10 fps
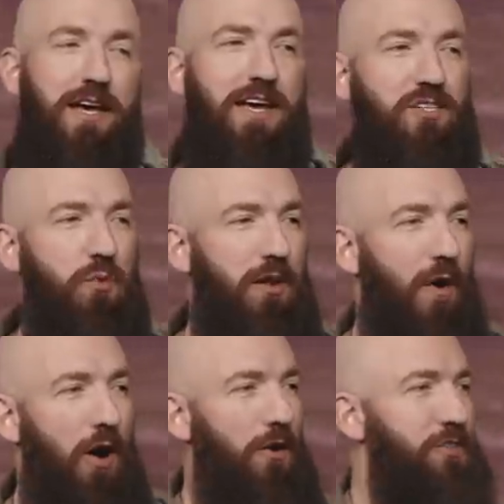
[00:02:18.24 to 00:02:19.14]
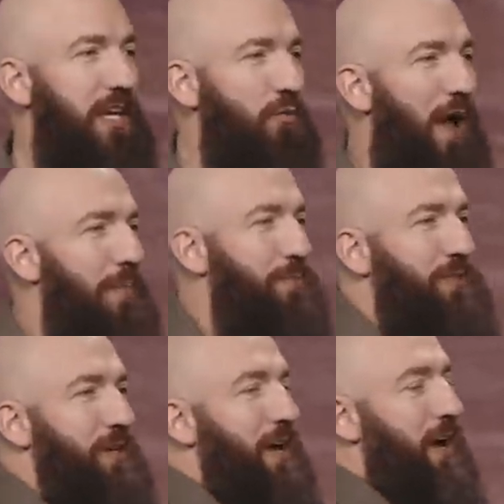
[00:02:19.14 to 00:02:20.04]
he's one of ours. He
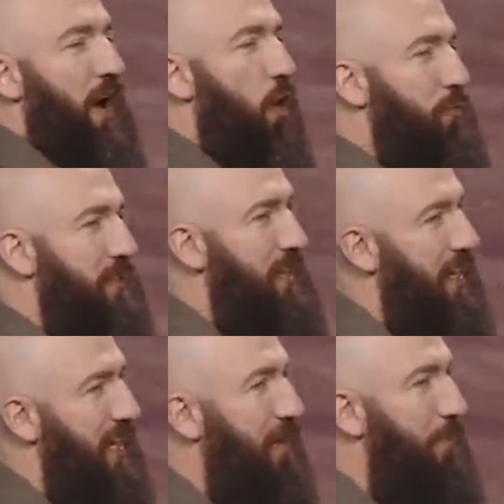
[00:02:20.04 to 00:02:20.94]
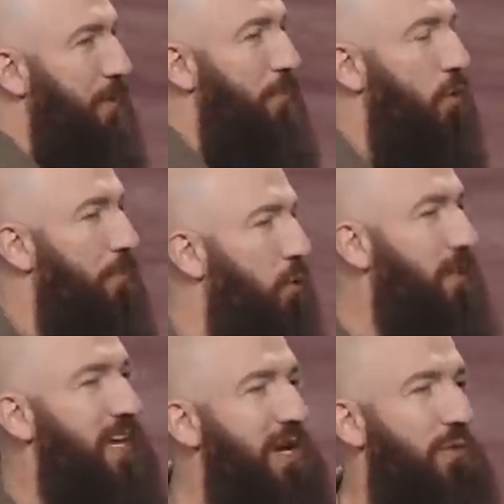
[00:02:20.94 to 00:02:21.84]
reps Hope City, but more
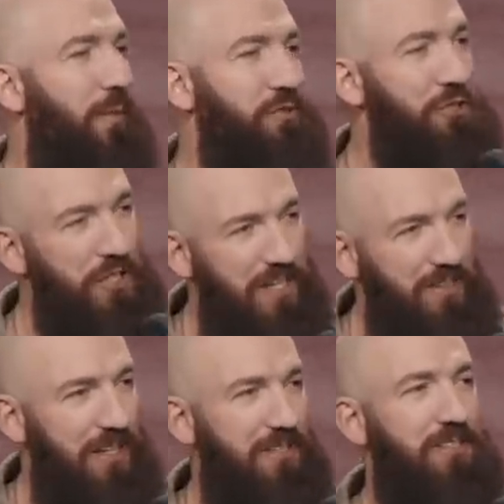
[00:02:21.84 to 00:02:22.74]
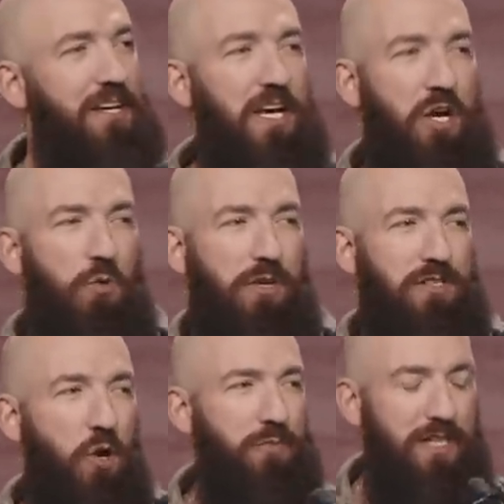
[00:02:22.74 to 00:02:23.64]
importantly, he reps Jesus with his
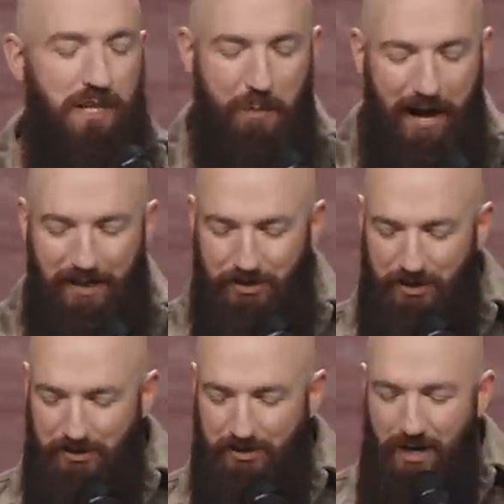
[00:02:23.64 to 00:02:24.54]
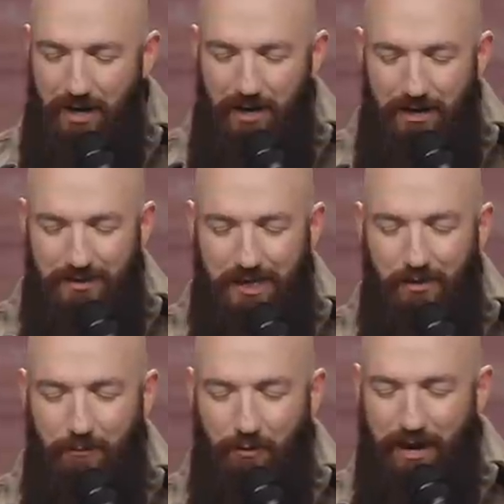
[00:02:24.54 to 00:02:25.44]
Hope City patches. Let's give it
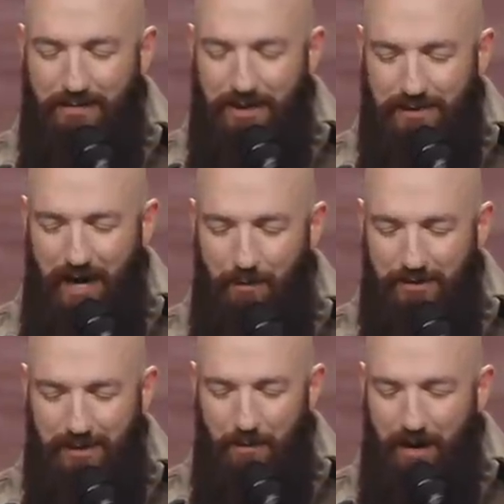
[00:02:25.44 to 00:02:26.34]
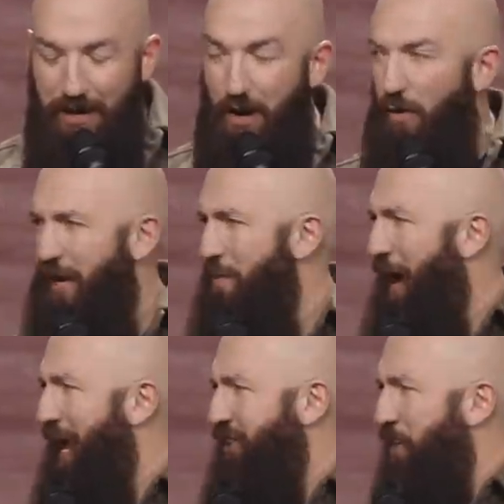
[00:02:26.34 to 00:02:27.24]
up for Anthony Thomas. Come on, I know he might
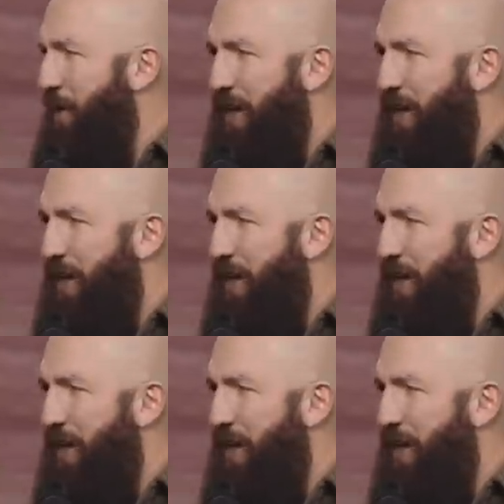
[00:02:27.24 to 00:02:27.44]
actually be